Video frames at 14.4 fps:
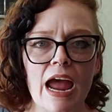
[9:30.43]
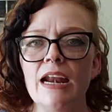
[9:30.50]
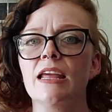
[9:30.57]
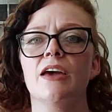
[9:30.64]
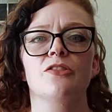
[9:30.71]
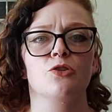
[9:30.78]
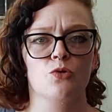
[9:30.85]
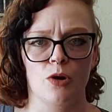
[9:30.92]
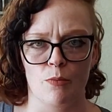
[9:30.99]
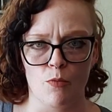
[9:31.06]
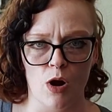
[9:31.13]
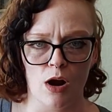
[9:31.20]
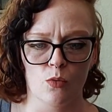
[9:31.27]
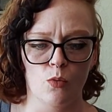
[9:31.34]
any other
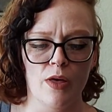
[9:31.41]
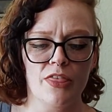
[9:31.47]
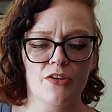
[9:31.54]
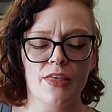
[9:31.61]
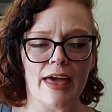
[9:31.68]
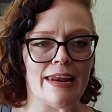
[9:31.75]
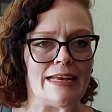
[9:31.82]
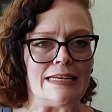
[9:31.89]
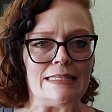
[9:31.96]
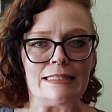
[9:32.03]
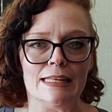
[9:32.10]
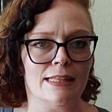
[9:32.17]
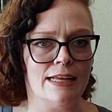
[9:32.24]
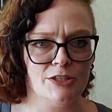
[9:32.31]
grimoire, whether that is
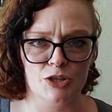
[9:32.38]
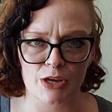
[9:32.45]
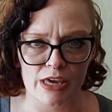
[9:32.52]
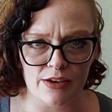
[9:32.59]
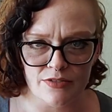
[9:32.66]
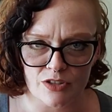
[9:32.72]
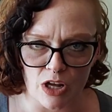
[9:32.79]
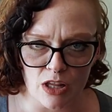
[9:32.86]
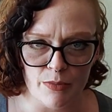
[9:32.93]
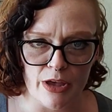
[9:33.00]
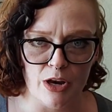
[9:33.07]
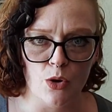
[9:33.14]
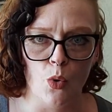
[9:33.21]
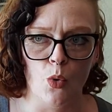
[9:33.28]
the Lesser Key of
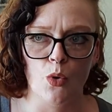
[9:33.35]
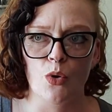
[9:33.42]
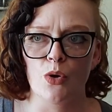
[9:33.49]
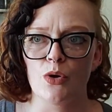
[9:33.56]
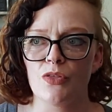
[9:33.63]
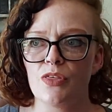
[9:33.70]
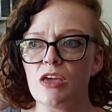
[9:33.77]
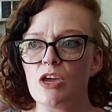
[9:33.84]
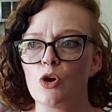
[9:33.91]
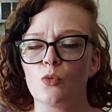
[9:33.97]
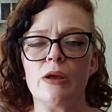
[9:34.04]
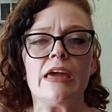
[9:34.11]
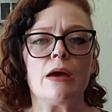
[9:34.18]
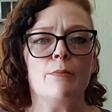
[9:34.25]
Solomon or the
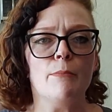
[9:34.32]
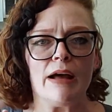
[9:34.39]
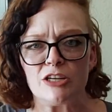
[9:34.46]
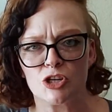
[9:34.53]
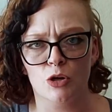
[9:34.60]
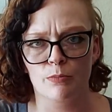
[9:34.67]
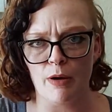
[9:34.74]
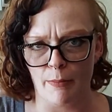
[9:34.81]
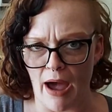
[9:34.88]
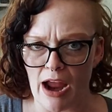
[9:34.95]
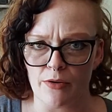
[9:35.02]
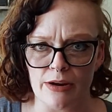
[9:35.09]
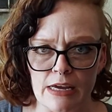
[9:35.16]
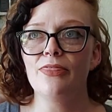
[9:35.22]
Greek magical
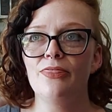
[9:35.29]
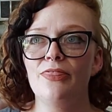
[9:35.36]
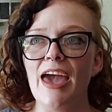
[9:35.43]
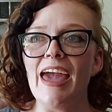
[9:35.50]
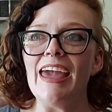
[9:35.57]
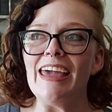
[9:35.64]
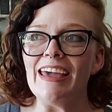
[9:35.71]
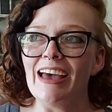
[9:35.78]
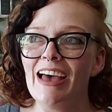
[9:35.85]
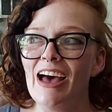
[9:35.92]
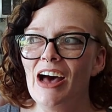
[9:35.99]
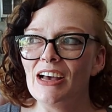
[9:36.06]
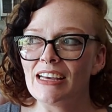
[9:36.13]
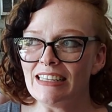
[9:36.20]
papyri, they
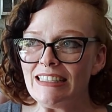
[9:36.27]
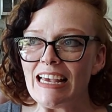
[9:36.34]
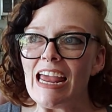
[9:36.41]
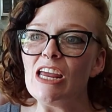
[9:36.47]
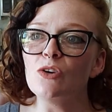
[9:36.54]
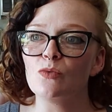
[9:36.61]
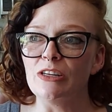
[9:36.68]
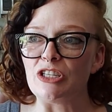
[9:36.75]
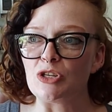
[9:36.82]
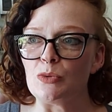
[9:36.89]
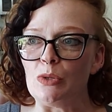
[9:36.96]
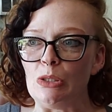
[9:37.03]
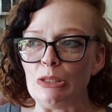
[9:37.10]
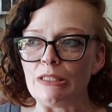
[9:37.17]
contain
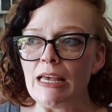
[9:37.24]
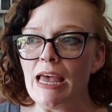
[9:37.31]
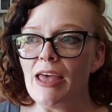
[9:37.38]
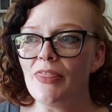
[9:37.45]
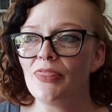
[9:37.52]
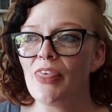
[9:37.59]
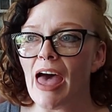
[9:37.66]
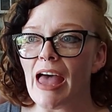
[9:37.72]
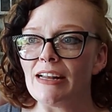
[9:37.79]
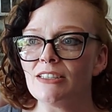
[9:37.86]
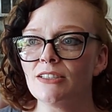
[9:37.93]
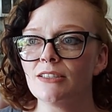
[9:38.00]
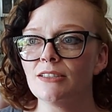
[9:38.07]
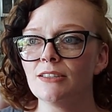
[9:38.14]
rituals that
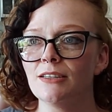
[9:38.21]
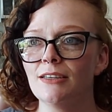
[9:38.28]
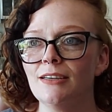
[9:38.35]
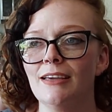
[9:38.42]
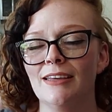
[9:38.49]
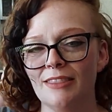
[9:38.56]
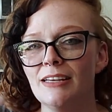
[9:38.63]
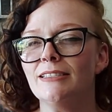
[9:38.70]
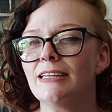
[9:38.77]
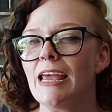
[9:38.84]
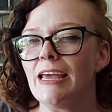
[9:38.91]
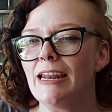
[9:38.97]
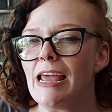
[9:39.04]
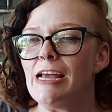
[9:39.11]
in this
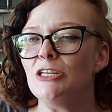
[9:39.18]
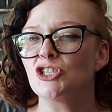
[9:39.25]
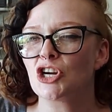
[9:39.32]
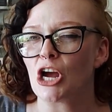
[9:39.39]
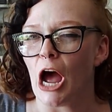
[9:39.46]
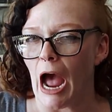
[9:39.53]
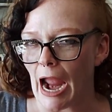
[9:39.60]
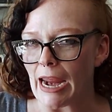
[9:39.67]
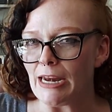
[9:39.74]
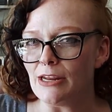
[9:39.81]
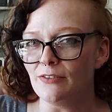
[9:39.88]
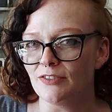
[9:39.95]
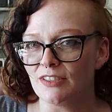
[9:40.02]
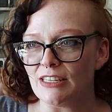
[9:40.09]
day and age kind
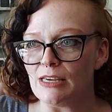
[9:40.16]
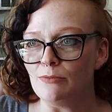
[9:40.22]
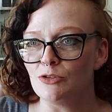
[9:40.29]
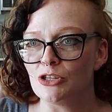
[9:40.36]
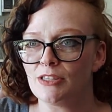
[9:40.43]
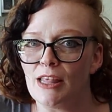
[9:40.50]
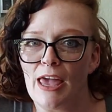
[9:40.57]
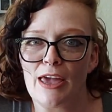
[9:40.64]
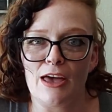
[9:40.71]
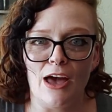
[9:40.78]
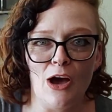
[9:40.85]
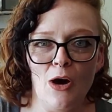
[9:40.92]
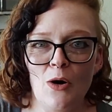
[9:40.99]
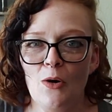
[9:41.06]
of seem just like,
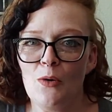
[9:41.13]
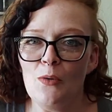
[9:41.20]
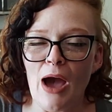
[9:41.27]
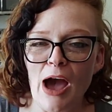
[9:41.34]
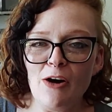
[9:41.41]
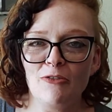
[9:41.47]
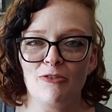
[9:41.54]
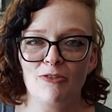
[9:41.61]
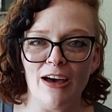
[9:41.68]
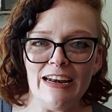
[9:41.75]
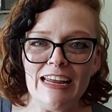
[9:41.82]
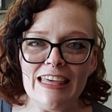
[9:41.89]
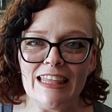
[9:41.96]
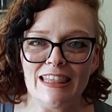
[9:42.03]
oh, how
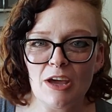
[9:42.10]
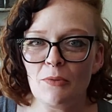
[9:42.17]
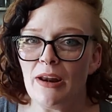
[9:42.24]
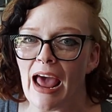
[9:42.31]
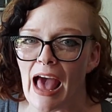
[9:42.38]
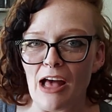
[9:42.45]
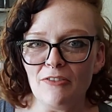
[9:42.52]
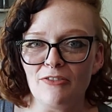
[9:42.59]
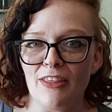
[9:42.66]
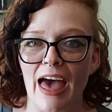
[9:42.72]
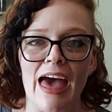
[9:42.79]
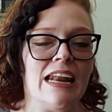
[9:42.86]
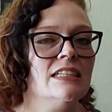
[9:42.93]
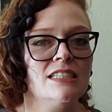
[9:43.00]
funny that they would have
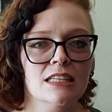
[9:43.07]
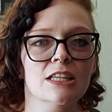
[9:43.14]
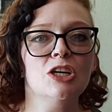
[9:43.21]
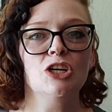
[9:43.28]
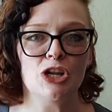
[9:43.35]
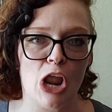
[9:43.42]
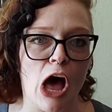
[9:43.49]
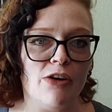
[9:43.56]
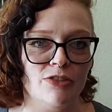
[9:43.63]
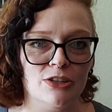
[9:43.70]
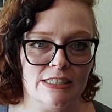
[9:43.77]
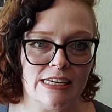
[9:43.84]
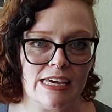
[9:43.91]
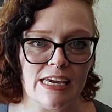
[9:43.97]
that. It's a little
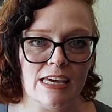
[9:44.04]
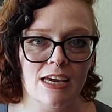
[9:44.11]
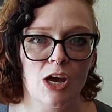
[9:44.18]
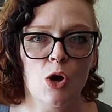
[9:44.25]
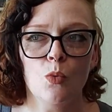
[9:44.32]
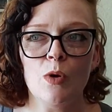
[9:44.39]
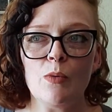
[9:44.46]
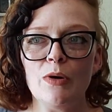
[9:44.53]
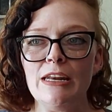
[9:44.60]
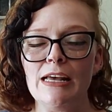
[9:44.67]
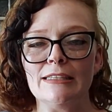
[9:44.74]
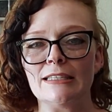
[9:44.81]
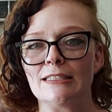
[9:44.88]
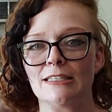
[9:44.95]
novelty. We wouldn't
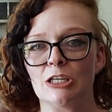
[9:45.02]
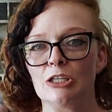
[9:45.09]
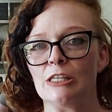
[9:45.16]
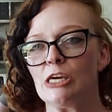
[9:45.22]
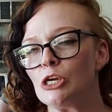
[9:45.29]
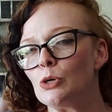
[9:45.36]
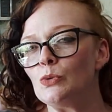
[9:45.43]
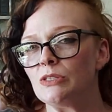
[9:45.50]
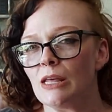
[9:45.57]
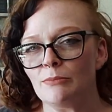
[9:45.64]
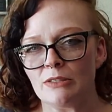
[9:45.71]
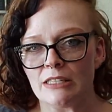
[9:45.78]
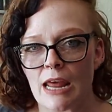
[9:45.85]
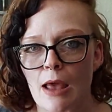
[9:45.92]
necessarily use
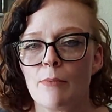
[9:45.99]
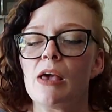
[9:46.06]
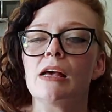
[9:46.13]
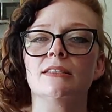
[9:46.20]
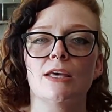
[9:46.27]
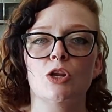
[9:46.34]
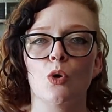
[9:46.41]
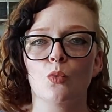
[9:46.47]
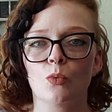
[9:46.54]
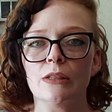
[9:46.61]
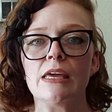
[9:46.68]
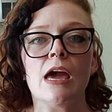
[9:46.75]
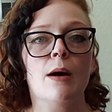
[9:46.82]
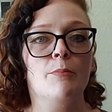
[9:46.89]
them today because they don't
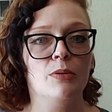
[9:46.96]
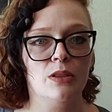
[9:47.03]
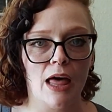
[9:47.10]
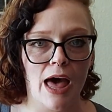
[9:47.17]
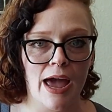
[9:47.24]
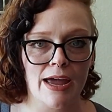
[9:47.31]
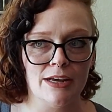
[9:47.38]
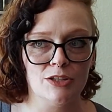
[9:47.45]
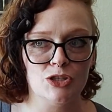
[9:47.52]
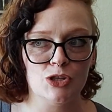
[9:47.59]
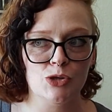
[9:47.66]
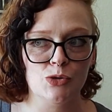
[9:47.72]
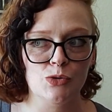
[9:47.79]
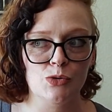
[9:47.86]
really apply
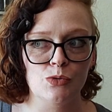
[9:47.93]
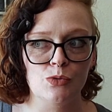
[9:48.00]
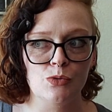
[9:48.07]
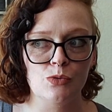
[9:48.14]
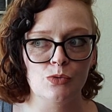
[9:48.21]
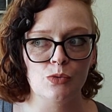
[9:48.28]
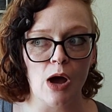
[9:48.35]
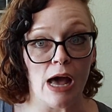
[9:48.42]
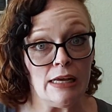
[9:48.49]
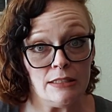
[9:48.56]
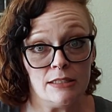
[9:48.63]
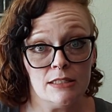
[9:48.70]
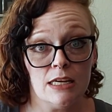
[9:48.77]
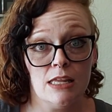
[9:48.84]
to
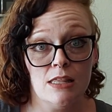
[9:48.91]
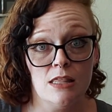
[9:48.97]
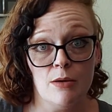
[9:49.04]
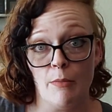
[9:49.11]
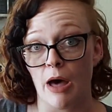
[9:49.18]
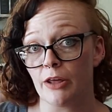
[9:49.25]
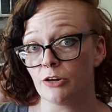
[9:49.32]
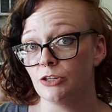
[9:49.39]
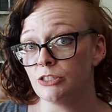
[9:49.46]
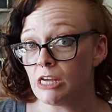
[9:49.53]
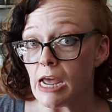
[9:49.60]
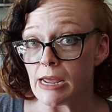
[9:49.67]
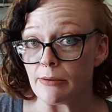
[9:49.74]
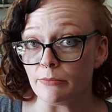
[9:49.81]
us in the modern
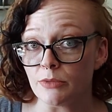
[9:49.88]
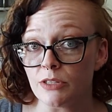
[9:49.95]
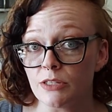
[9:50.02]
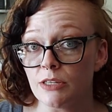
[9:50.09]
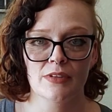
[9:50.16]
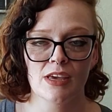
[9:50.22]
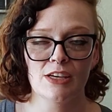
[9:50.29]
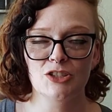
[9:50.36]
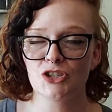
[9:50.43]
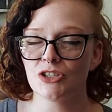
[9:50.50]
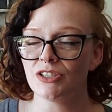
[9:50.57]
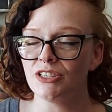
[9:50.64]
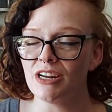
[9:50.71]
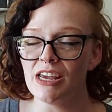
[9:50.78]
times. It's
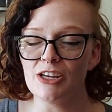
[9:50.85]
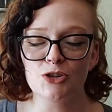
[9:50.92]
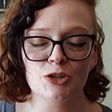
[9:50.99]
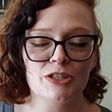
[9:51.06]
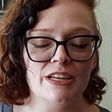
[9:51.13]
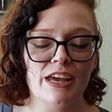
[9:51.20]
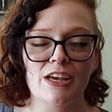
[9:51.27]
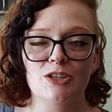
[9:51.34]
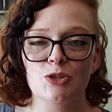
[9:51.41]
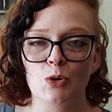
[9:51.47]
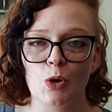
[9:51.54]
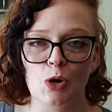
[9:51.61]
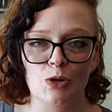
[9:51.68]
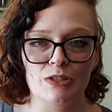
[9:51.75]
just an interesting
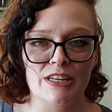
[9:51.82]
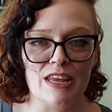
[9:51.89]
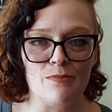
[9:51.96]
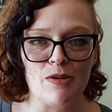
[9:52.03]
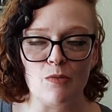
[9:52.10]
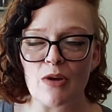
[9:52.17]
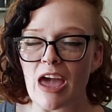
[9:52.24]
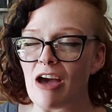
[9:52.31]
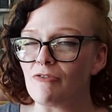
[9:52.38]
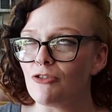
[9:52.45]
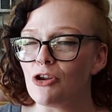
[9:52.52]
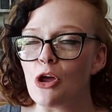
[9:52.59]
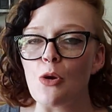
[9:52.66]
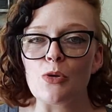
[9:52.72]
historical tidbit we have
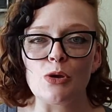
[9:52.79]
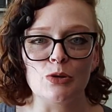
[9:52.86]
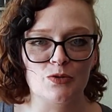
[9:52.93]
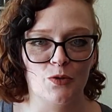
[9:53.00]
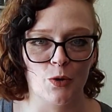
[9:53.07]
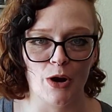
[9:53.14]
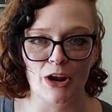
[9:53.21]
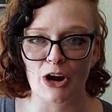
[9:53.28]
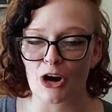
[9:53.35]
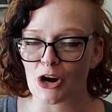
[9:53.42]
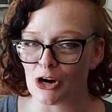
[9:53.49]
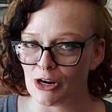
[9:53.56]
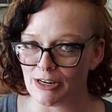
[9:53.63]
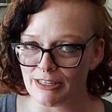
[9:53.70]
no use for in our
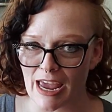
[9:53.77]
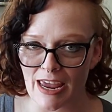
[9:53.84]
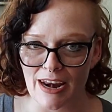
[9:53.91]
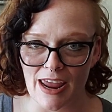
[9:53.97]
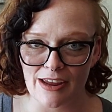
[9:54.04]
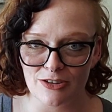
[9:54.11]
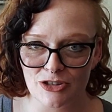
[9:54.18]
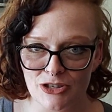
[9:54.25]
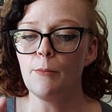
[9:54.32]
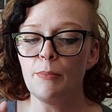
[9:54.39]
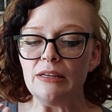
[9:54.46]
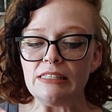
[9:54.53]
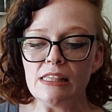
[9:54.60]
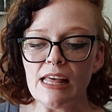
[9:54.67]
current day and age.
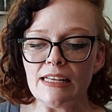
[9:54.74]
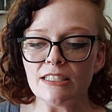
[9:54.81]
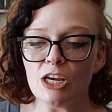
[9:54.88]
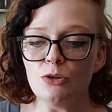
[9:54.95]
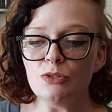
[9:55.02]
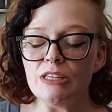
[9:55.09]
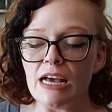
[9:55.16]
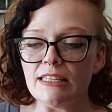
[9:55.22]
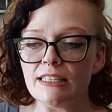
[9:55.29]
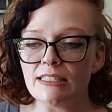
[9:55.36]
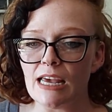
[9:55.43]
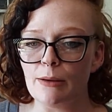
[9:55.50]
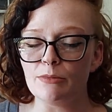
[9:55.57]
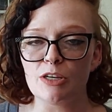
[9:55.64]
But Telesco does
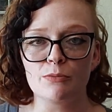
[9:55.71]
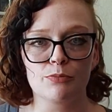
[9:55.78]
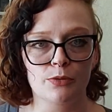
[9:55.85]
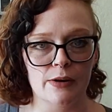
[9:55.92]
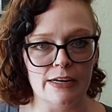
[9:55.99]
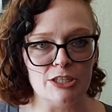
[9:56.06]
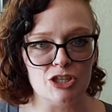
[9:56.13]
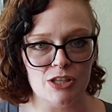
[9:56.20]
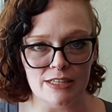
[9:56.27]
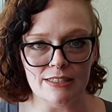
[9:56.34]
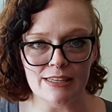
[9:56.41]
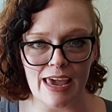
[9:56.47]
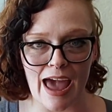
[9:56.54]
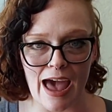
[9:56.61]
attempt to bridge
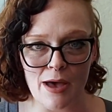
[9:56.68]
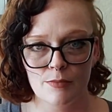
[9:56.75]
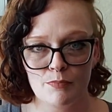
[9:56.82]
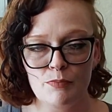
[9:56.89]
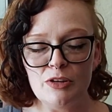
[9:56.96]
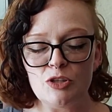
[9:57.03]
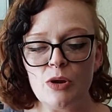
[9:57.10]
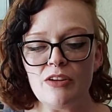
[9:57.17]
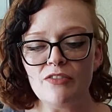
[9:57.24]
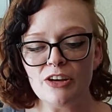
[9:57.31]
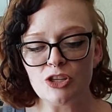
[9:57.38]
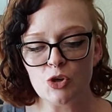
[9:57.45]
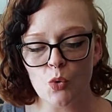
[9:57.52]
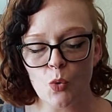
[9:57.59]
this gap between
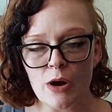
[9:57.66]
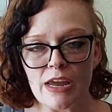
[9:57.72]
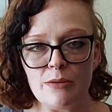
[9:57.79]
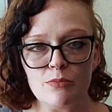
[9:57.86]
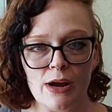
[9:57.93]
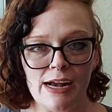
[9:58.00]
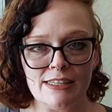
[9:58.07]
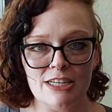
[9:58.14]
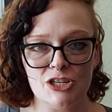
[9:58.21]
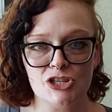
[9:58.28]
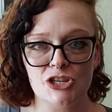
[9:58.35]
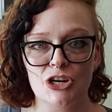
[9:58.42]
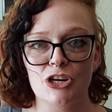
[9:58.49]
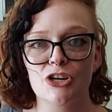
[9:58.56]
Victorian
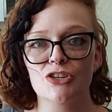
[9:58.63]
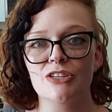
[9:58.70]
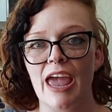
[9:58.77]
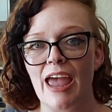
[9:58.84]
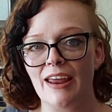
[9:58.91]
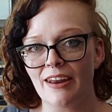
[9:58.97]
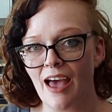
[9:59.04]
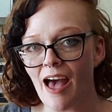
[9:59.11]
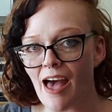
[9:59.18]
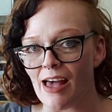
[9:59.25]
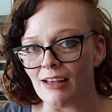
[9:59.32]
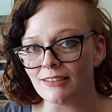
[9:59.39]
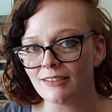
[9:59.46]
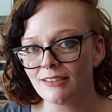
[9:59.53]
practitioners and
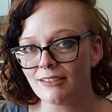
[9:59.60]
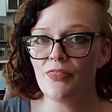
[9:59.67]
us,